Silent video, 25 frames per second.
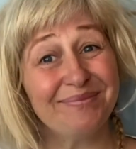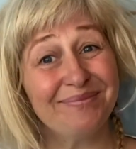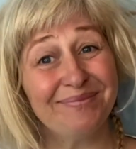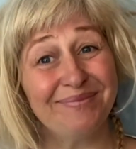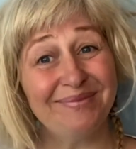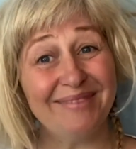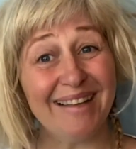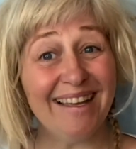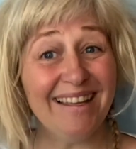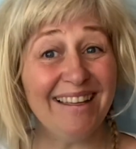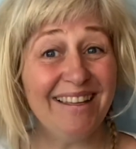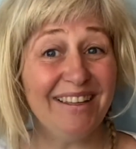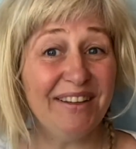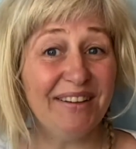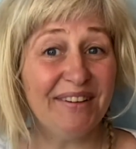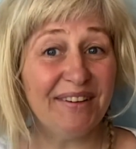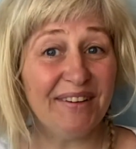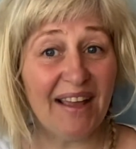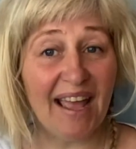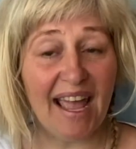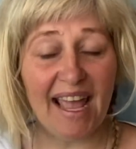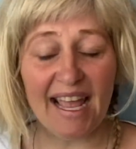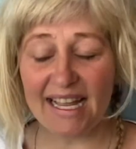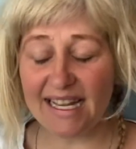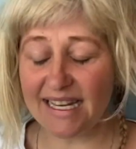Thank you.
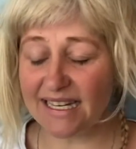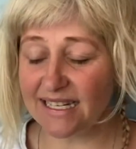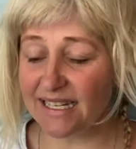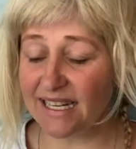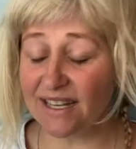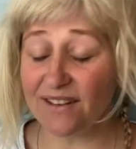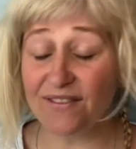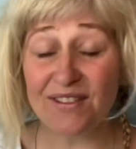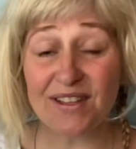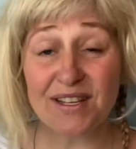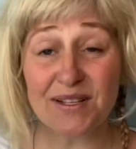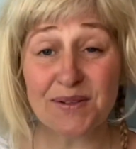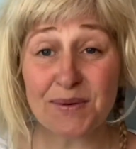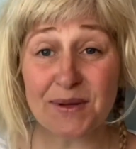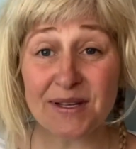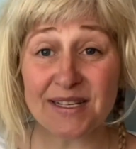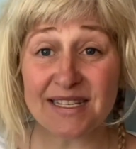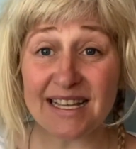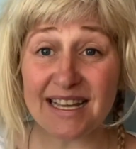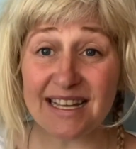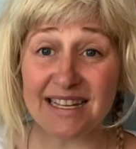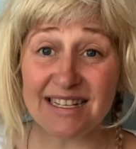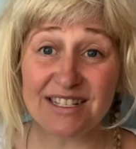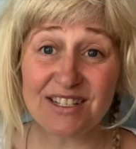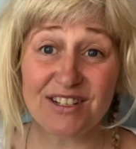And if this
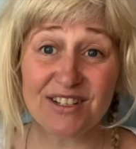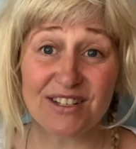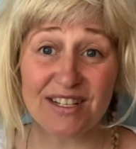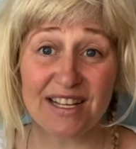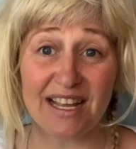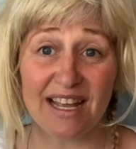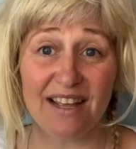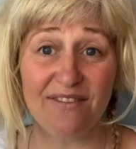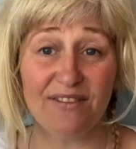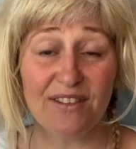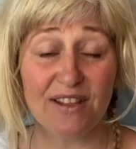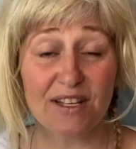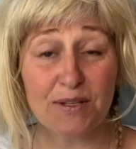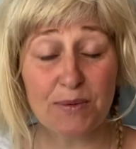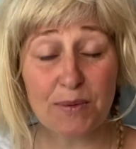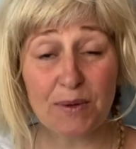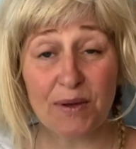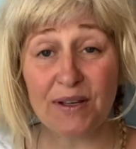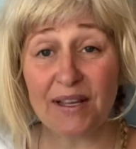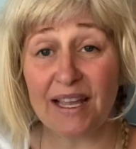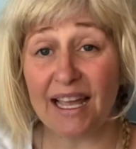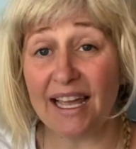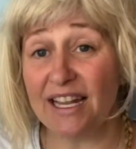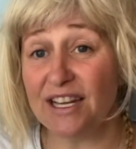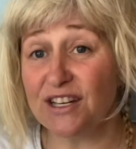work
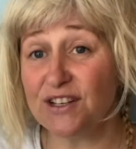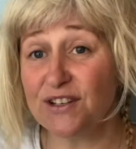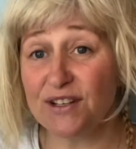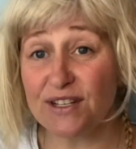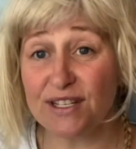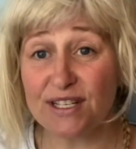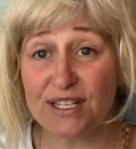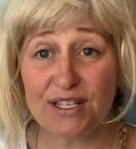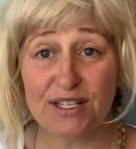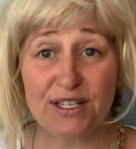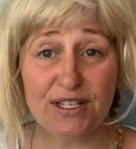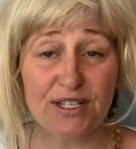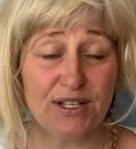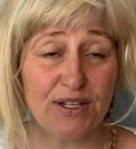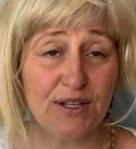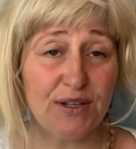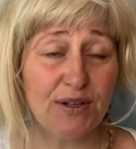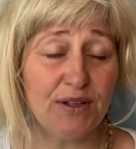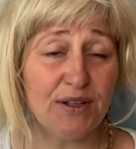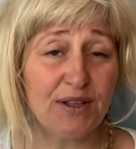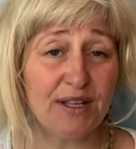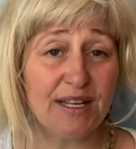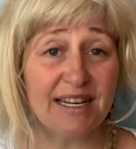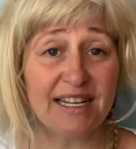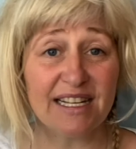interests you,
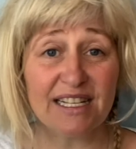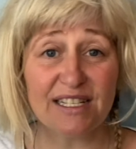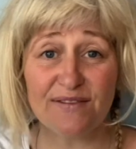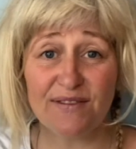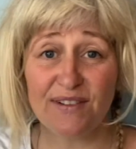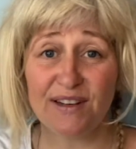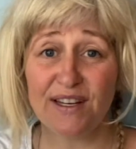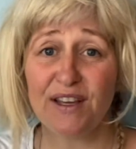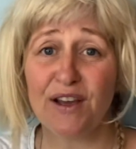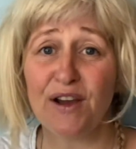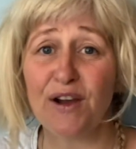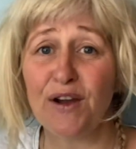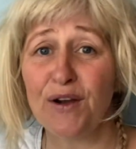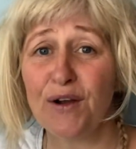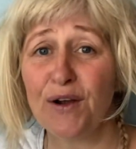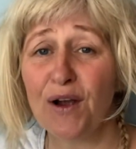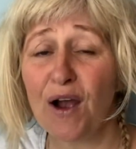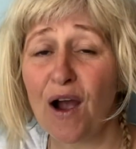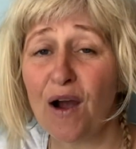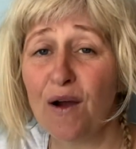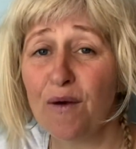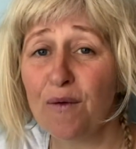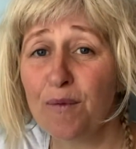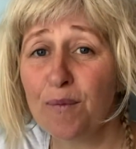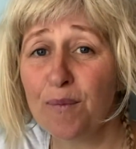the next video
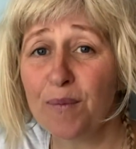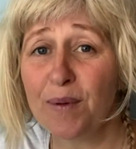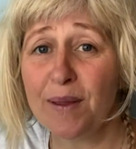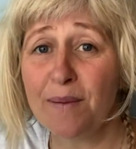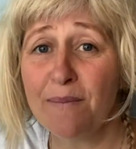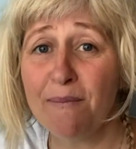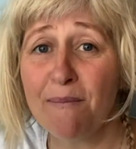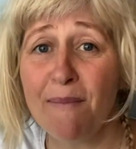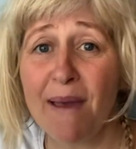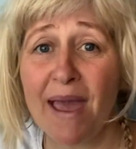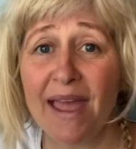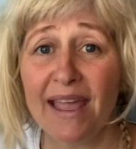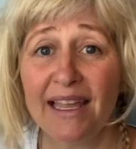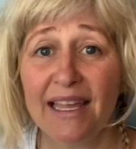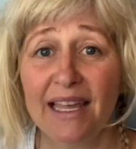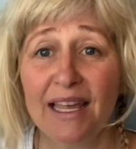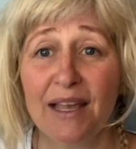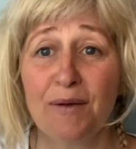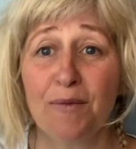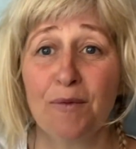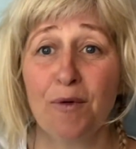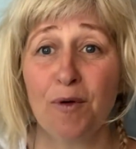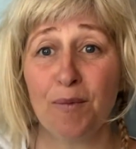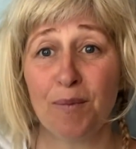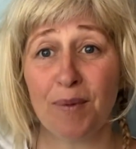I will be making
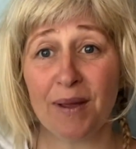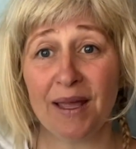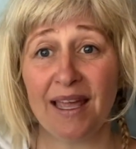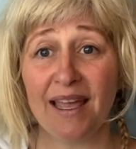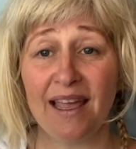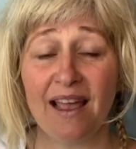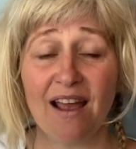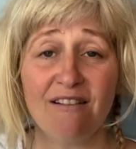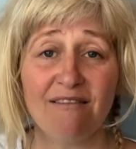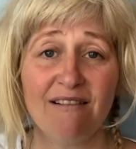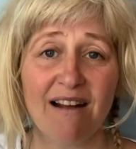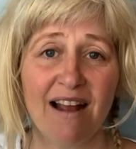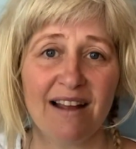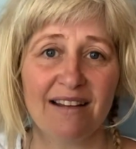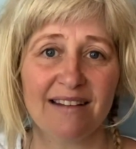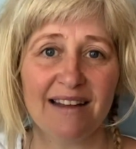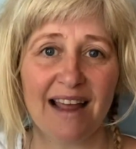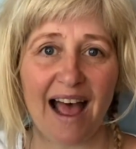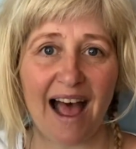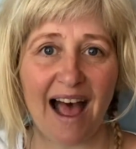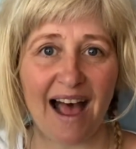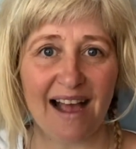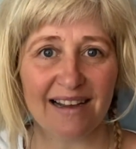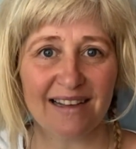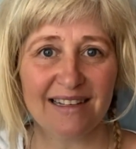will be around
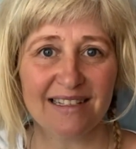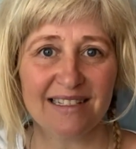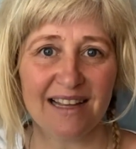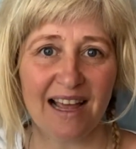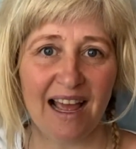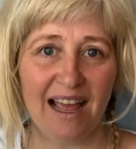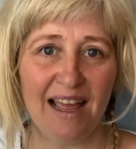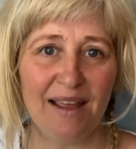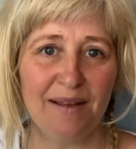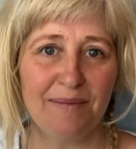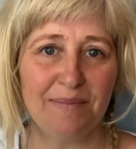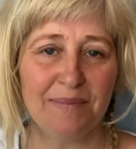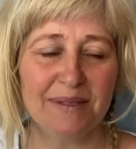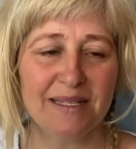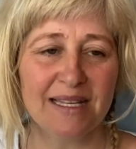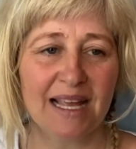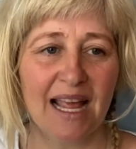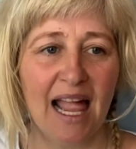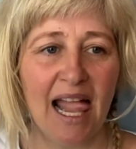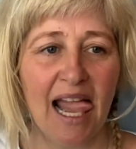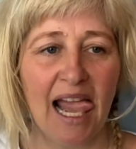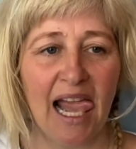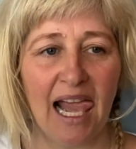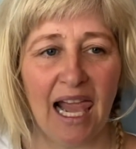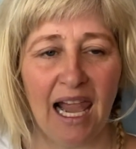archetypes,
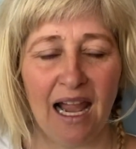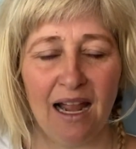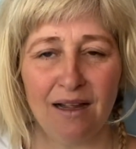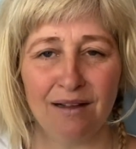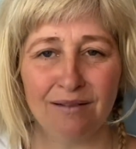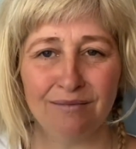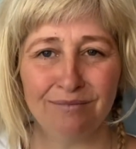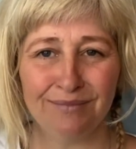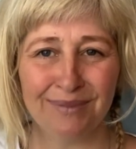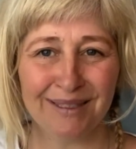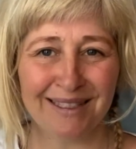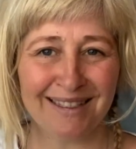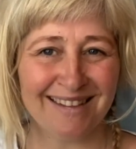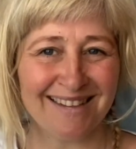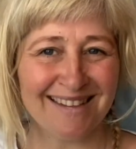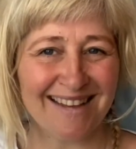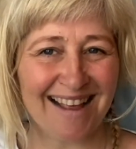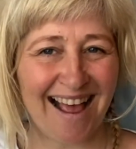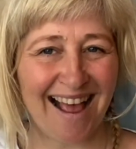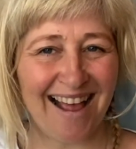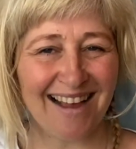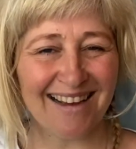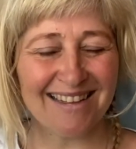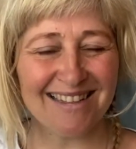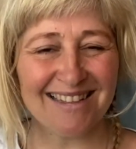because
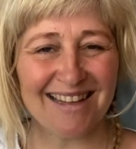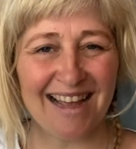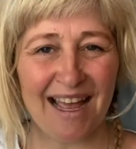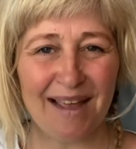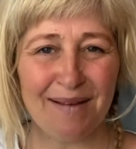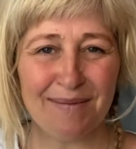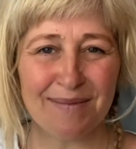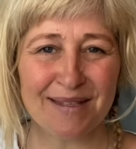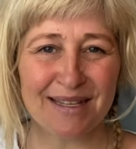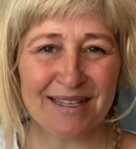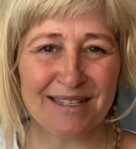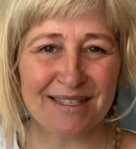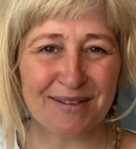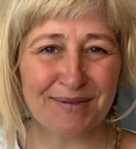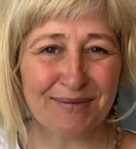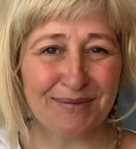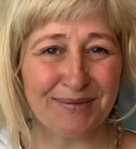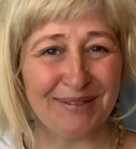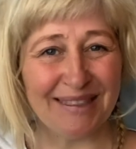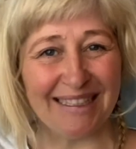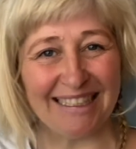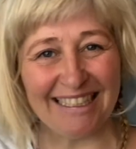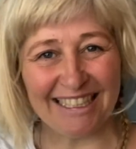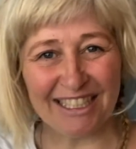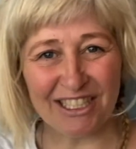archetypes is a
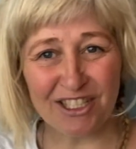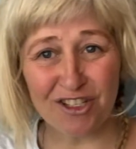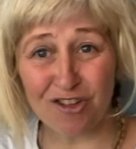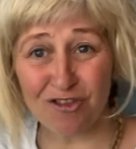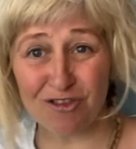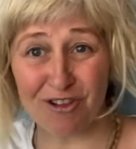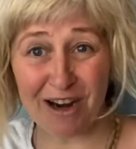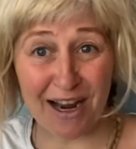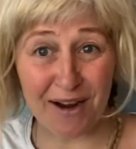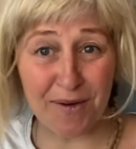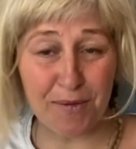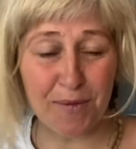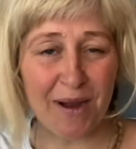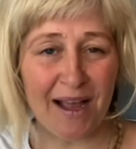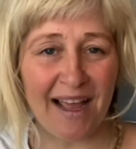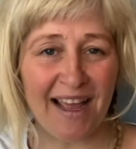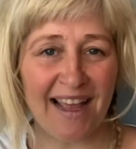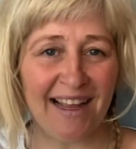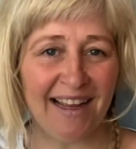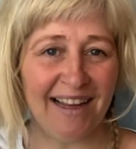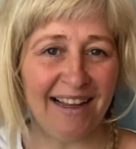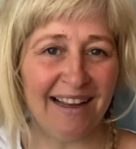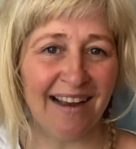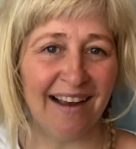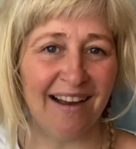really great
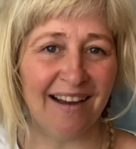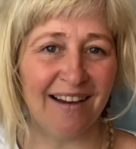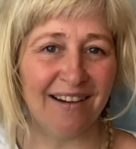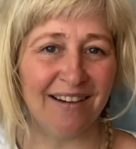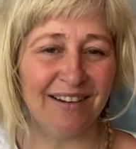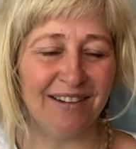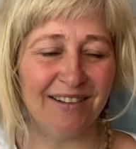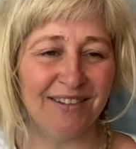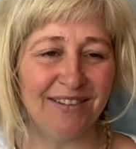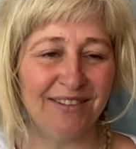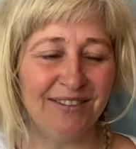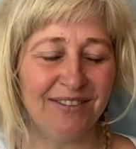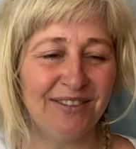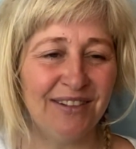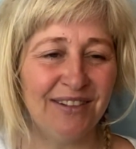way of